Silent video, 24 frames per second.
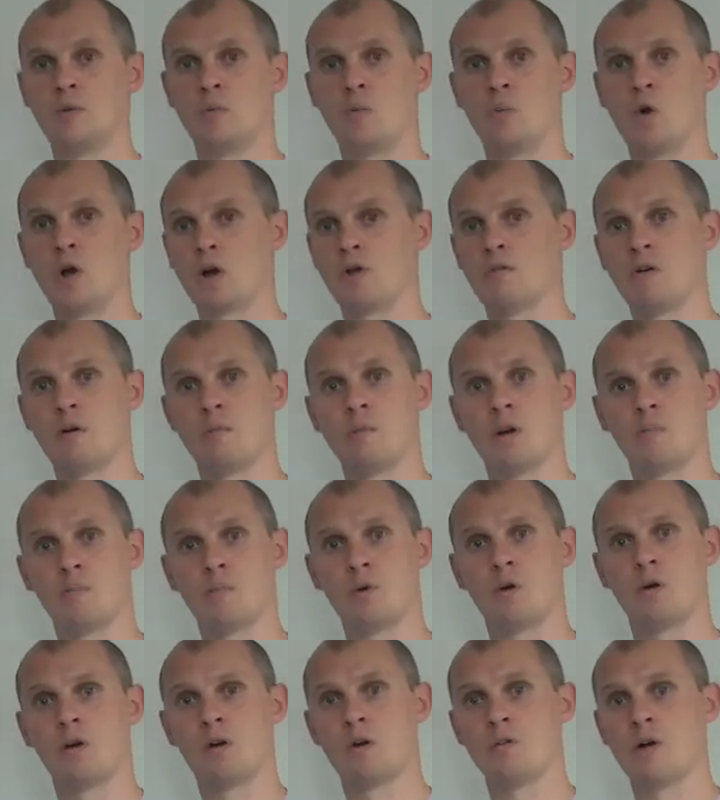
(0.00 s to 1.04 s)
work around my
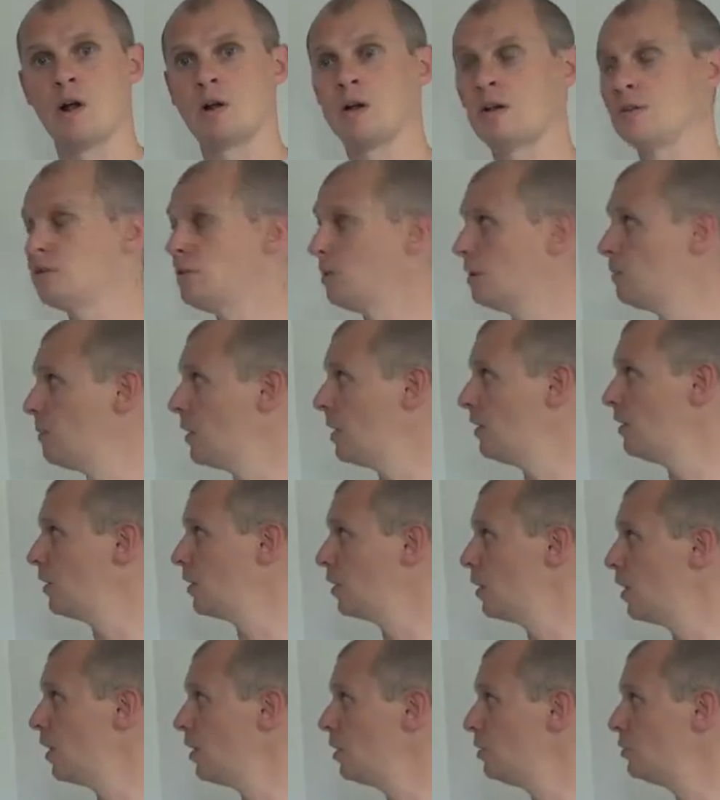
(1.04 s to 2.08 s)
book around It's Not
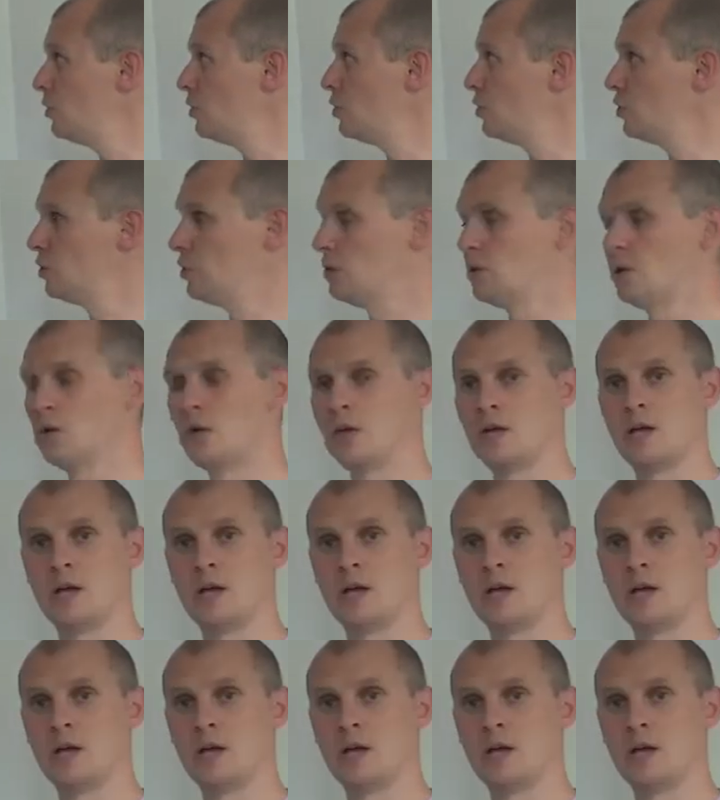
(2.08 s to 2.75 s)
About the Coach,